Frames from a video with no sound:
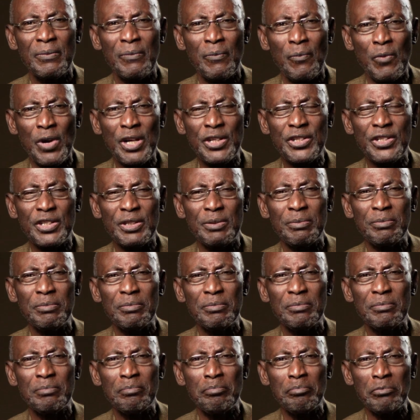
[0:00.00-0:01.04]
waste
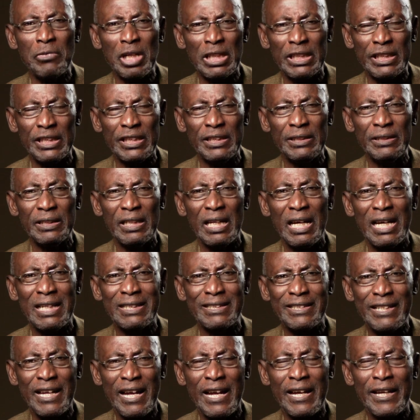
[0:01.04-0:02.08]
money
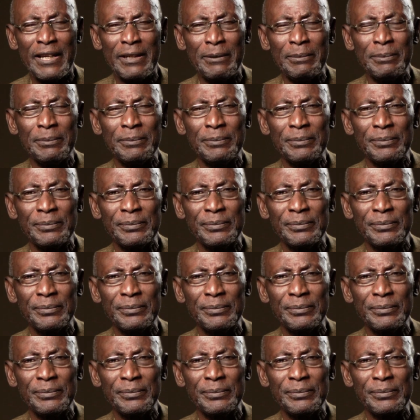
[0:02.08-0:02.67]
and time.